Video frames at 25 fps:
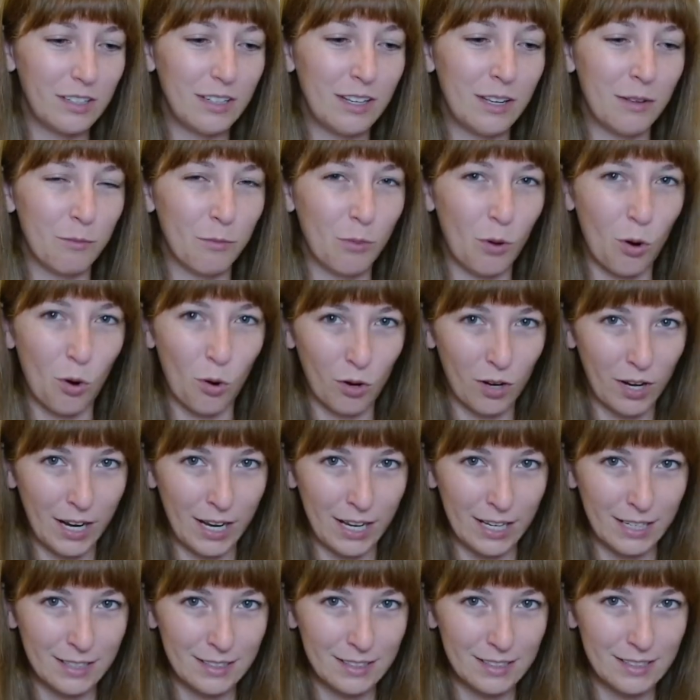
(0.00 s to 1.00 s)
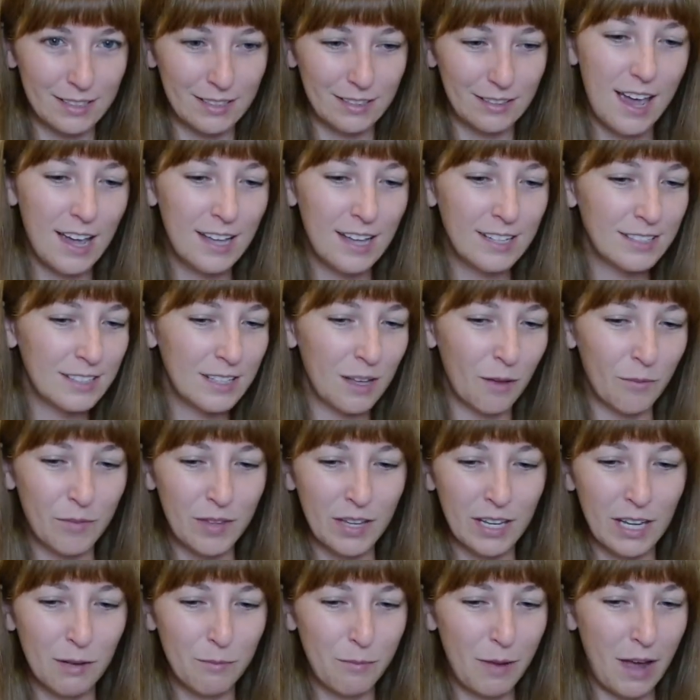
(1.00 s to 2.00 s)
important, and
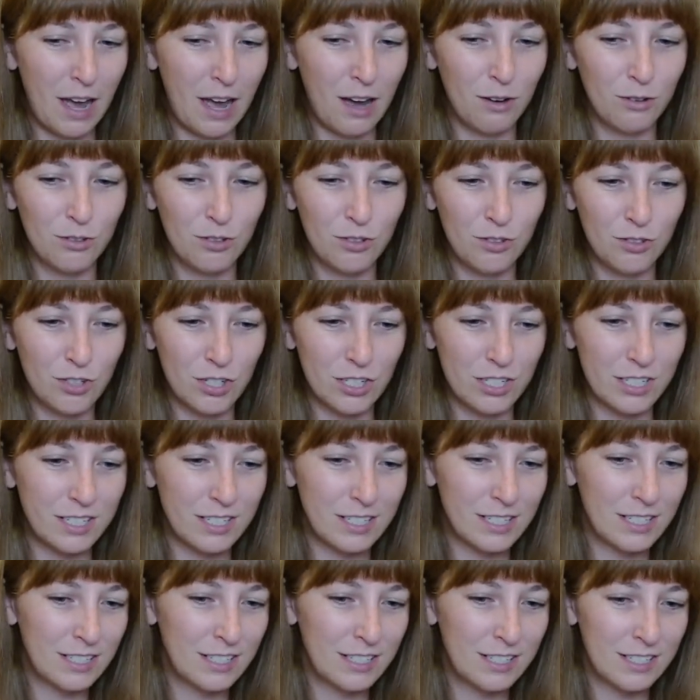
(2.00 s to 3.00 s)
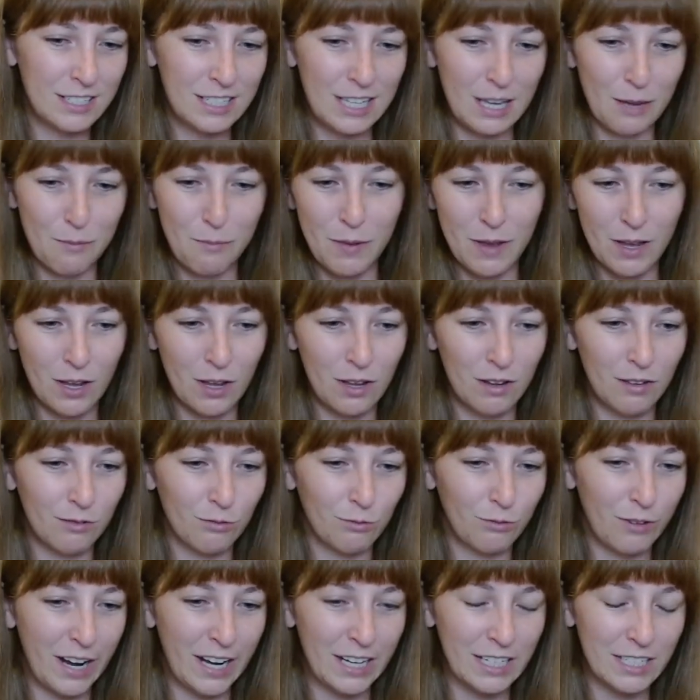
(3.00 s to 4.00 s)
something about just
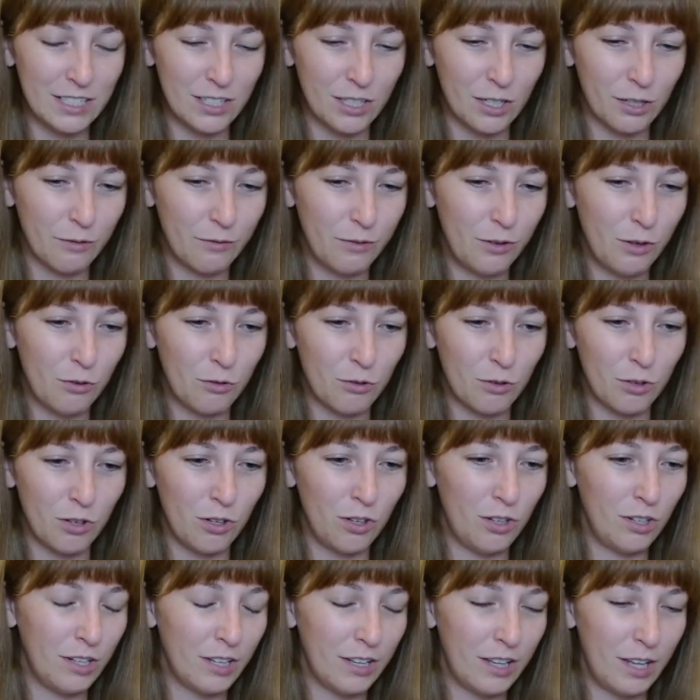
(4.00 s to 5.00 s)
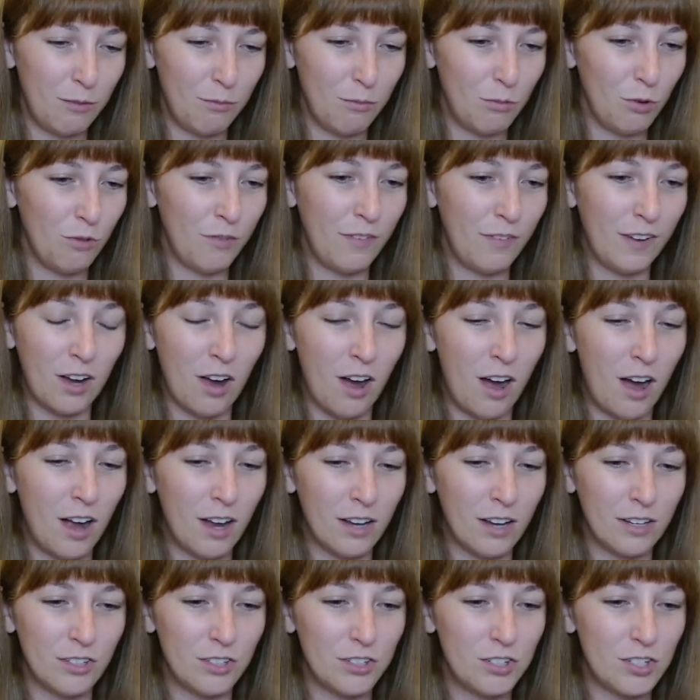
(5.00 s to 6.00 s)
skipping right to her funeral and then moving
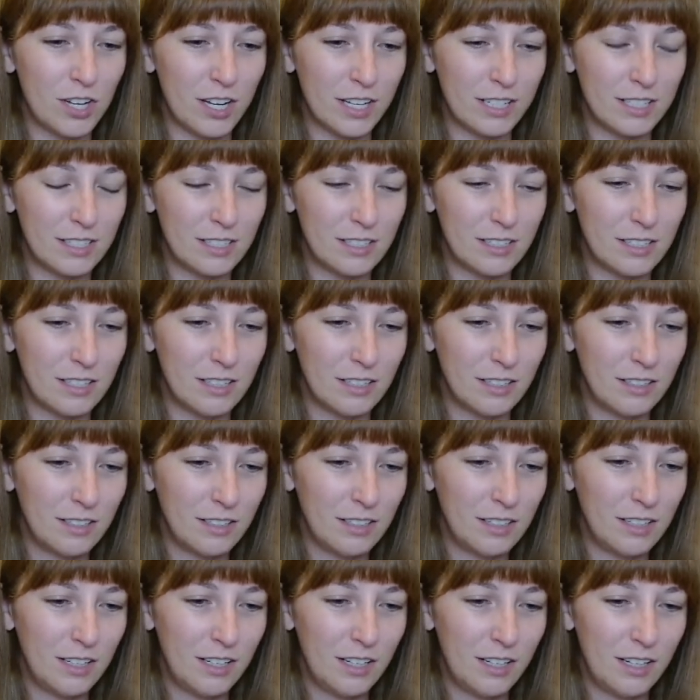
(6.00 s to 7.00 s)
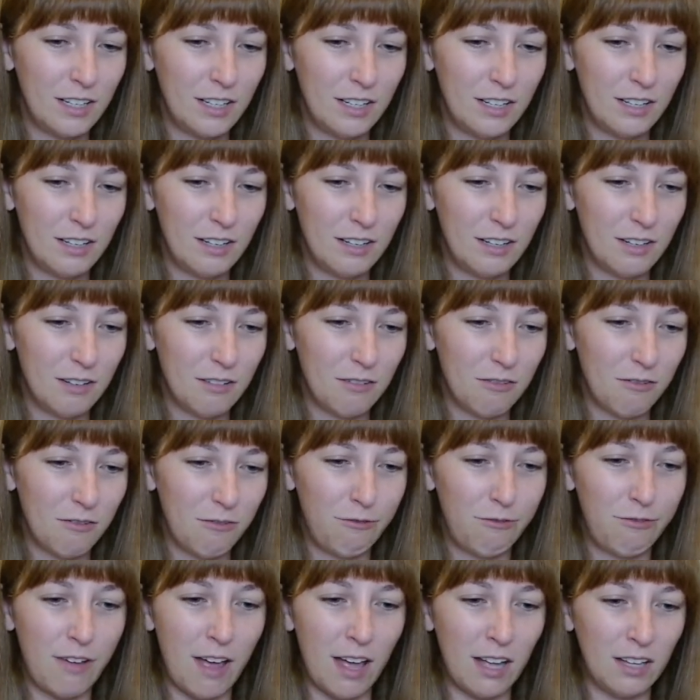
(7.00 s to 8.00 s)
on just
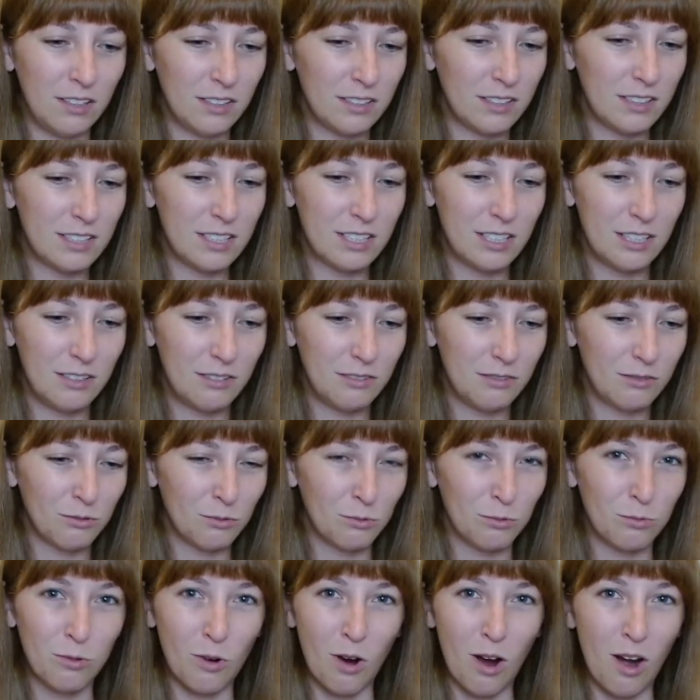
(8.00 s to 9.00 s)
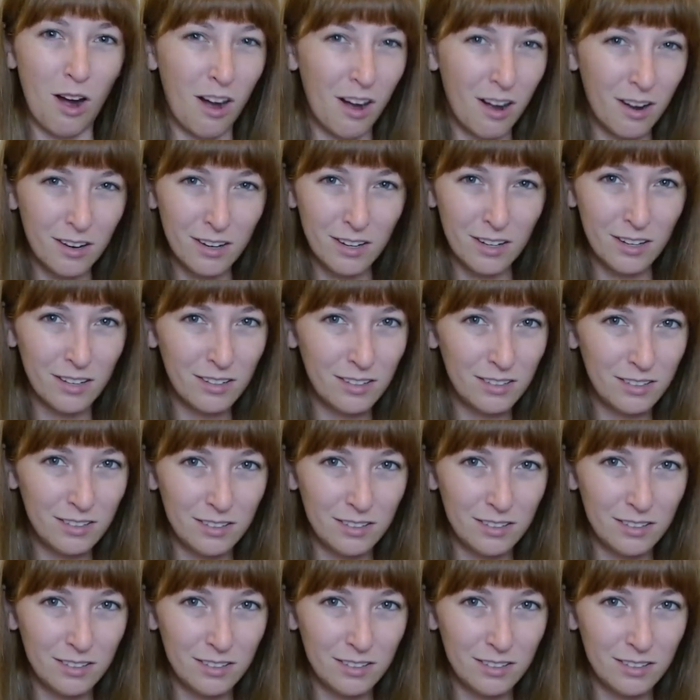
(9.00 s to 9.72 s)
felt wrong.